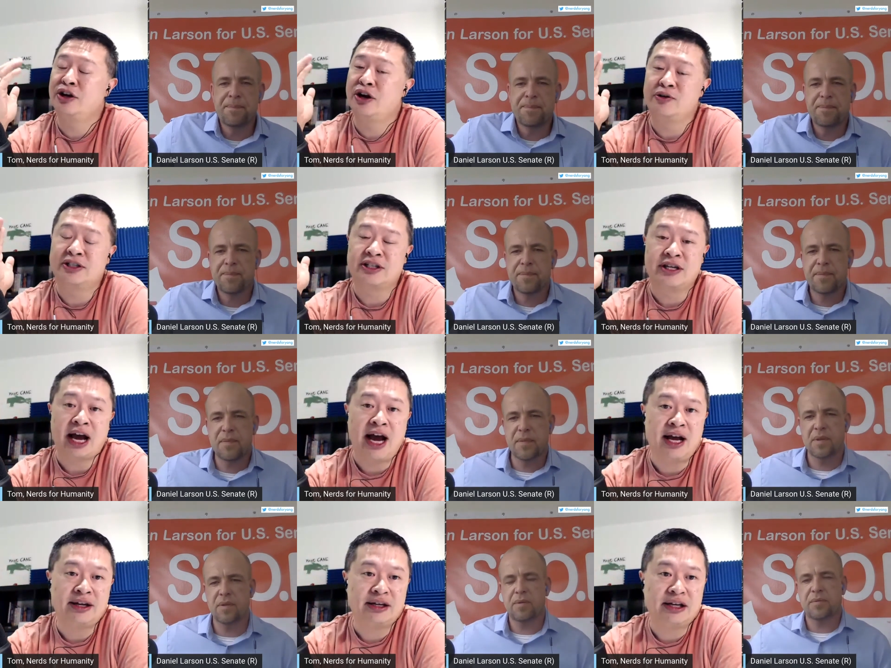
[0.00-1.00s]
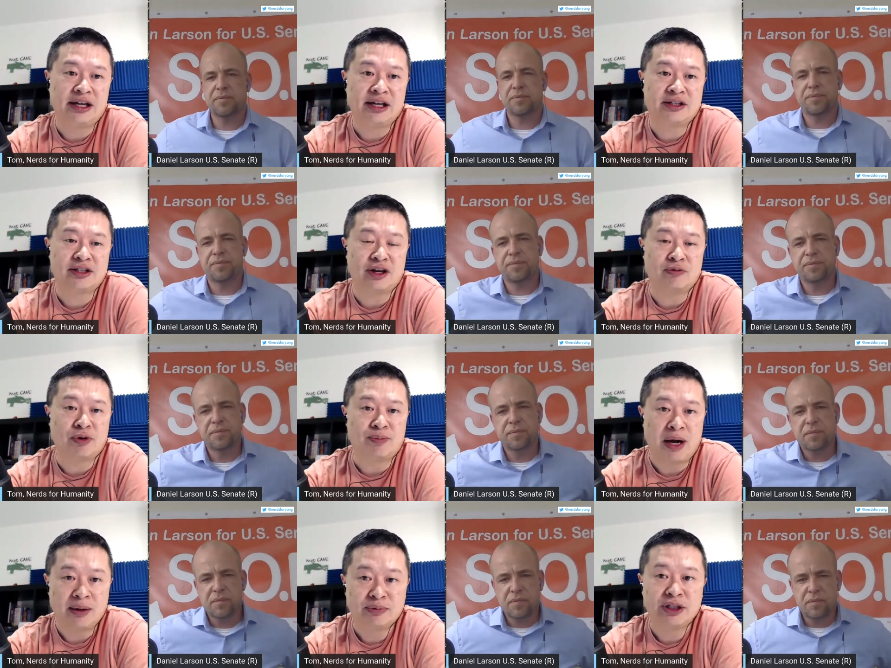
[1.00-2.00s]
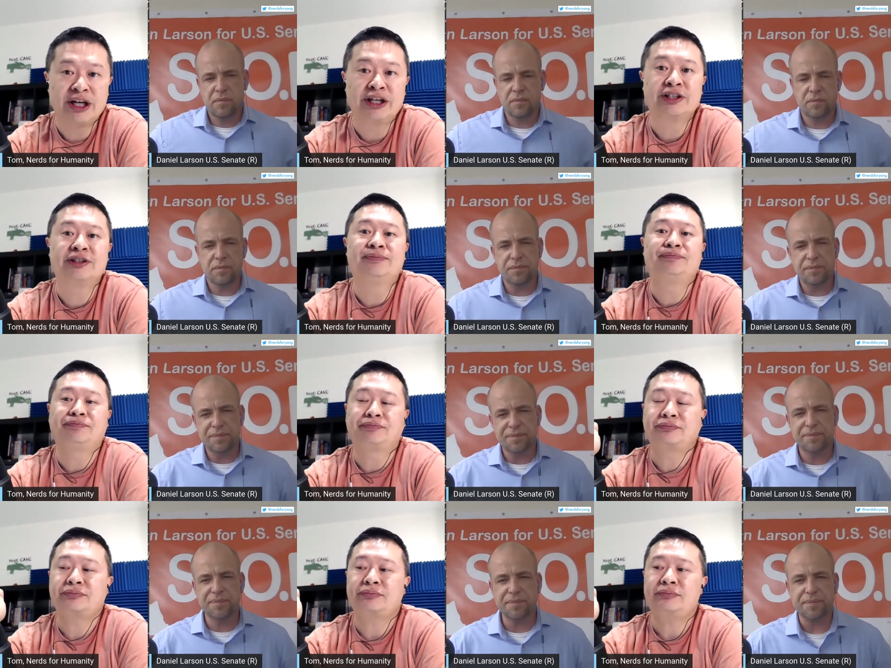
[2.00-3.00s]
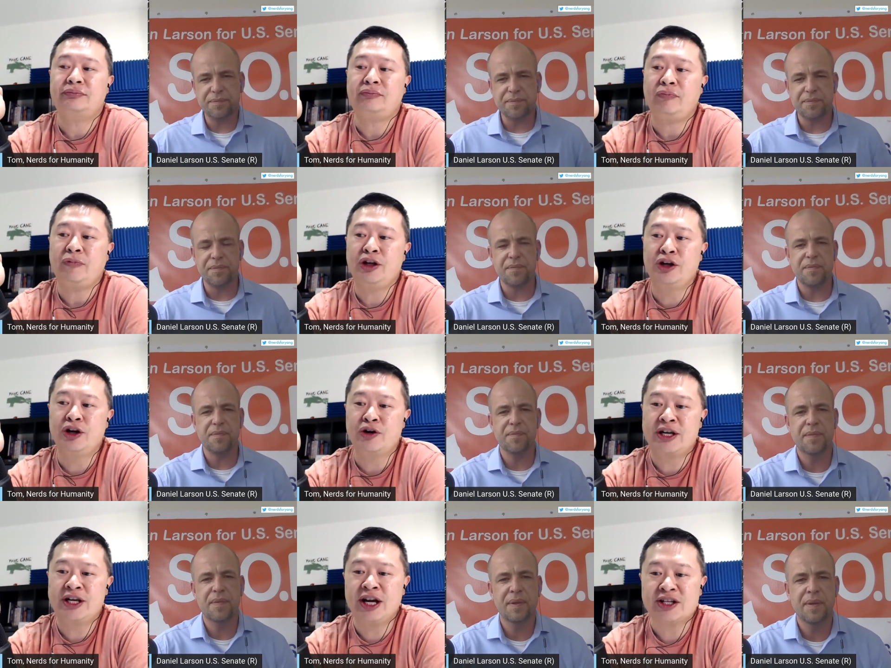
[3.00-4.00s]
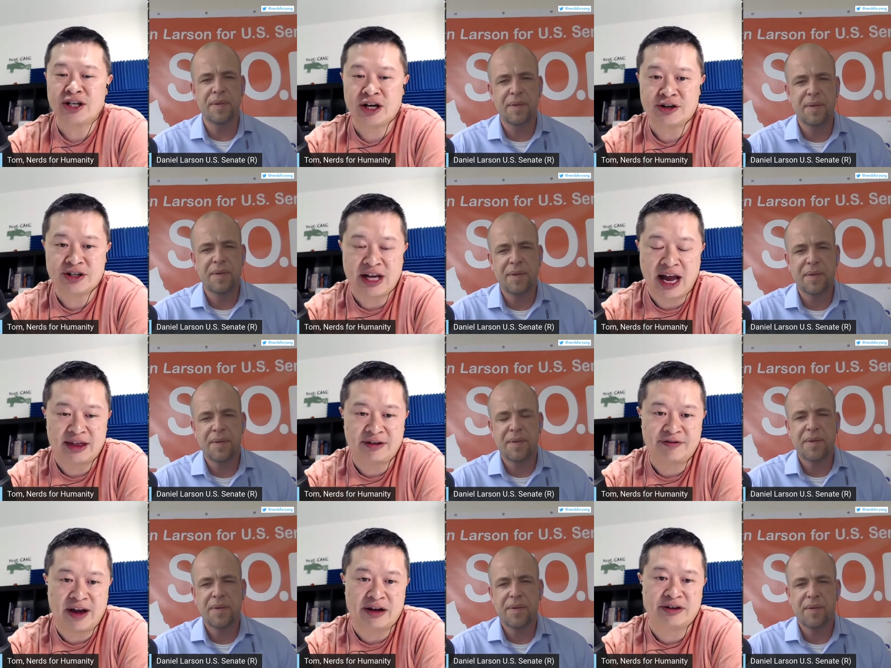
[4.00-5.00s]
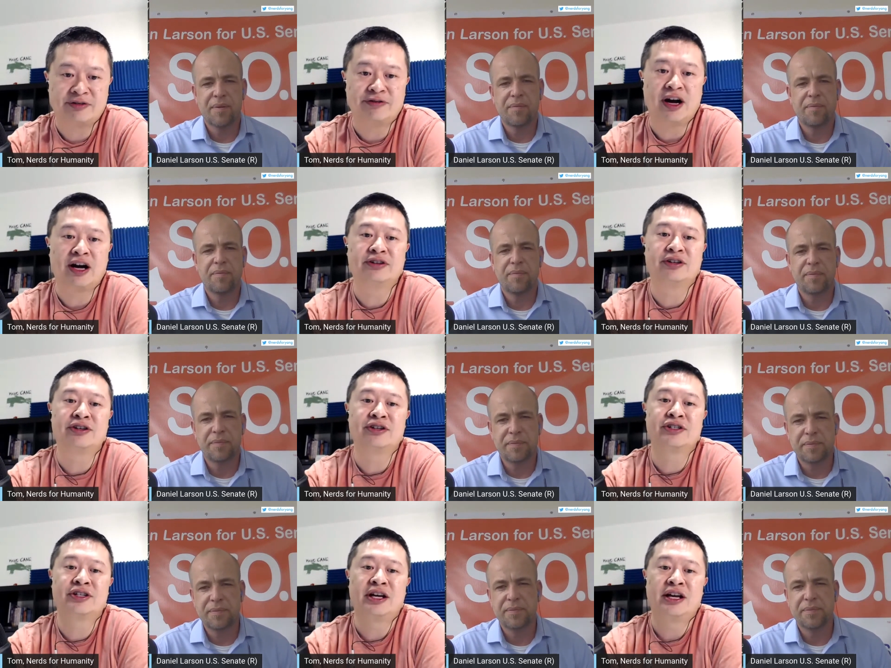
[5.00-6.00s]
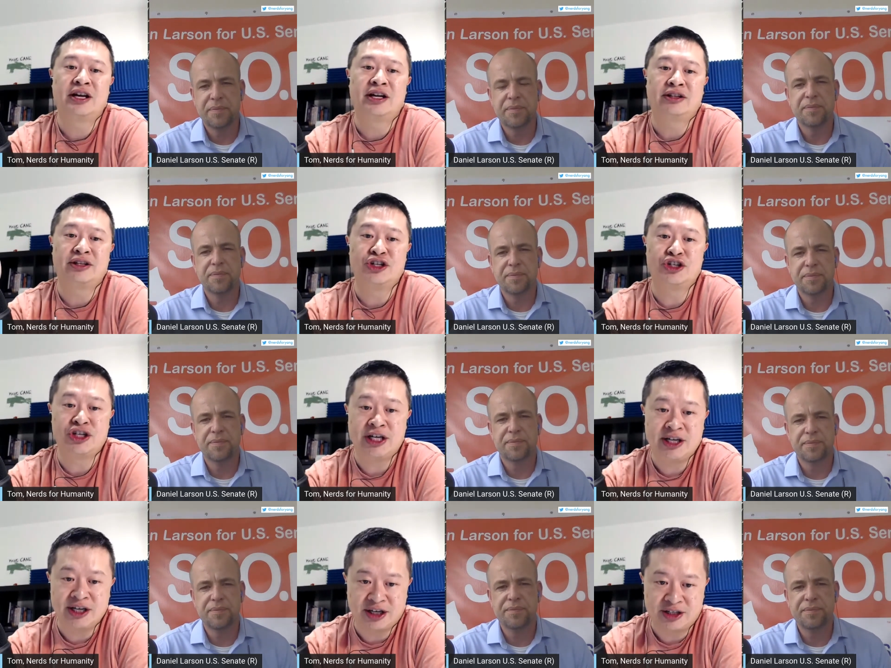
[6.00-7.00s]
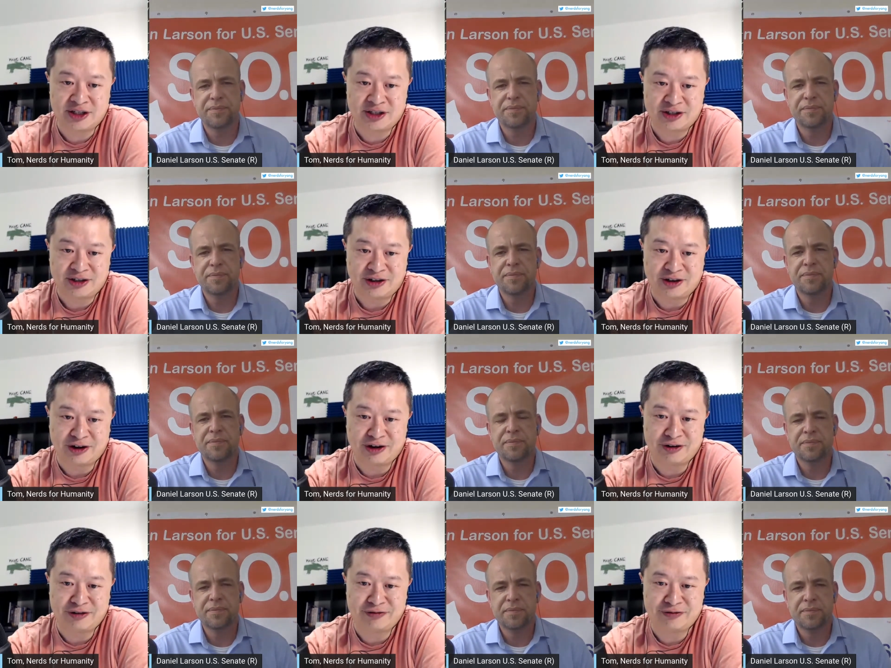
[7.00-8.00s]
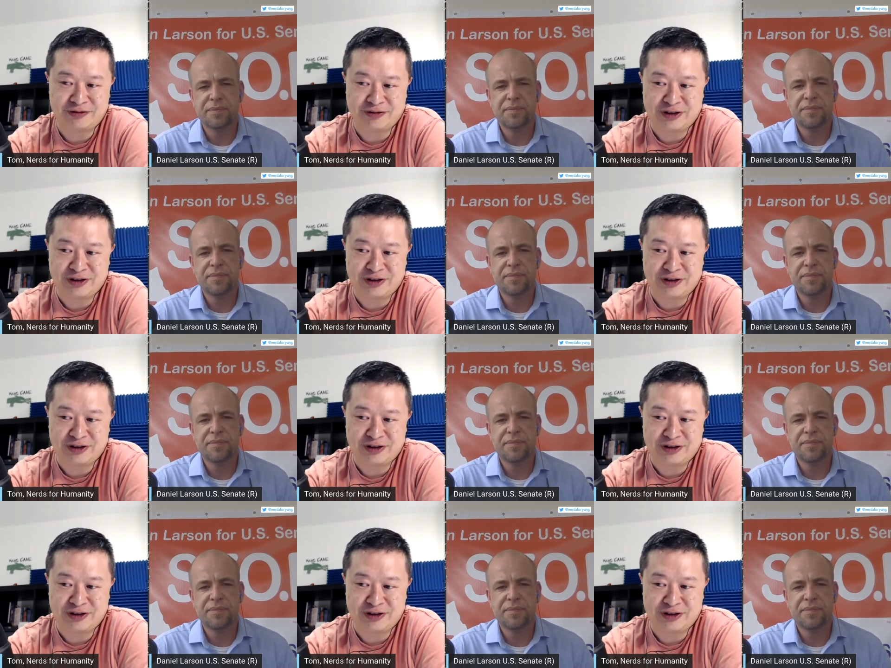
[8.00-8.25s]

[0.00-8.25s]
Speaker 1: know, it's not, it's a republic. You know, he doesn't understand the founding fathers, the genius of